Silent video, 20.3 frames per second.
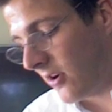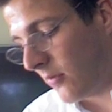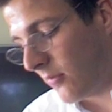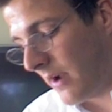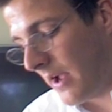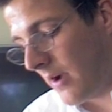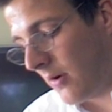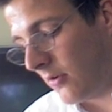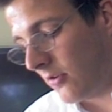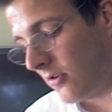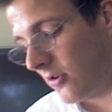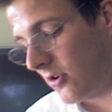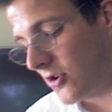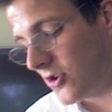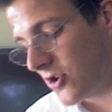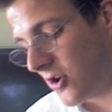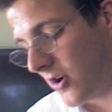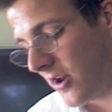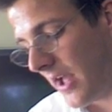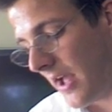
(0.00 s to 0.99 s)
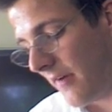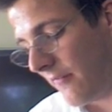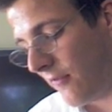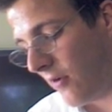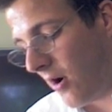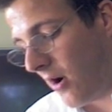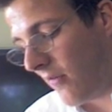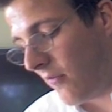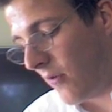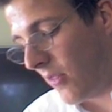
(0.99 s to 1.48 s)
around, shirt half
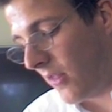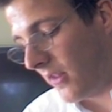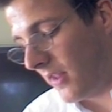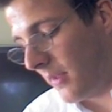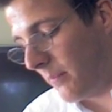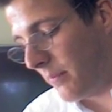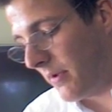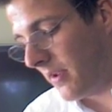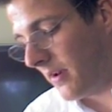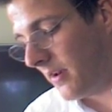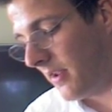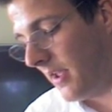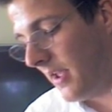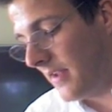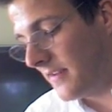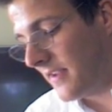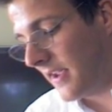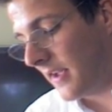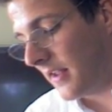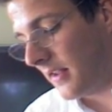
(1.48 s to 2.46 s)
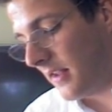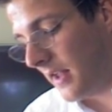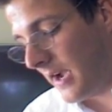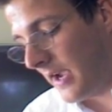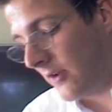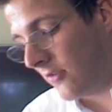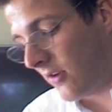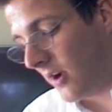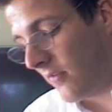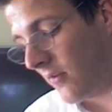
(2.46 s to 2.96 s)
off with a lip in, take a
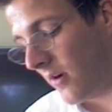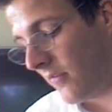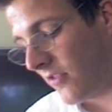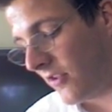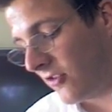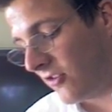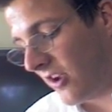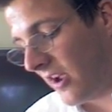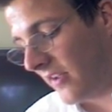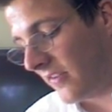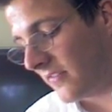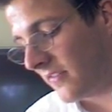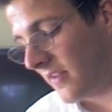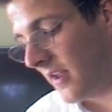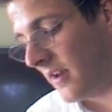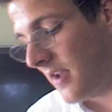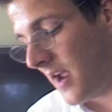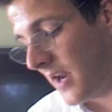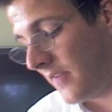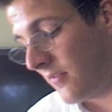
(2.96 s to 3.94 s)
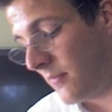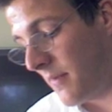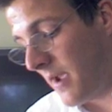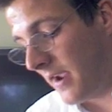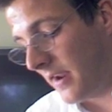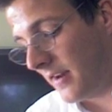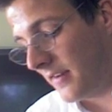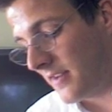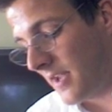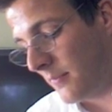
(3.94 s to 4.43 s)
line drive off the chest, and not even
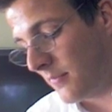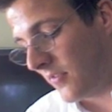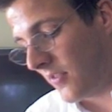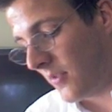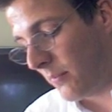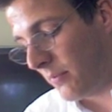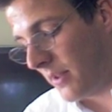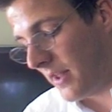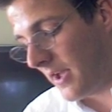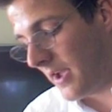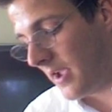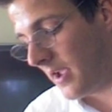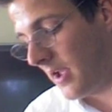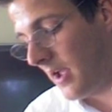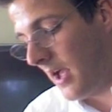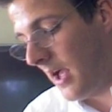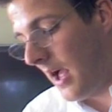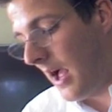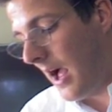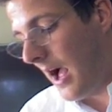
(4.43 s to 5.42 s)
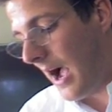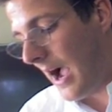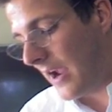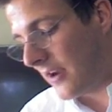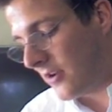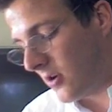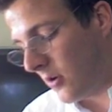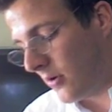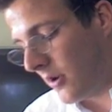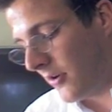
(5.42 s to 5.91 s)
make an attempt at the play. I
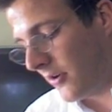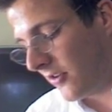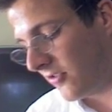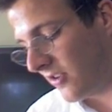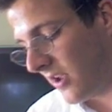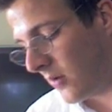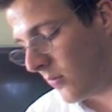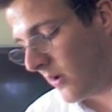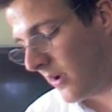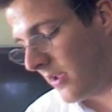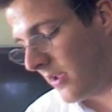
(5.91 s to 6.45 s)
don't understand why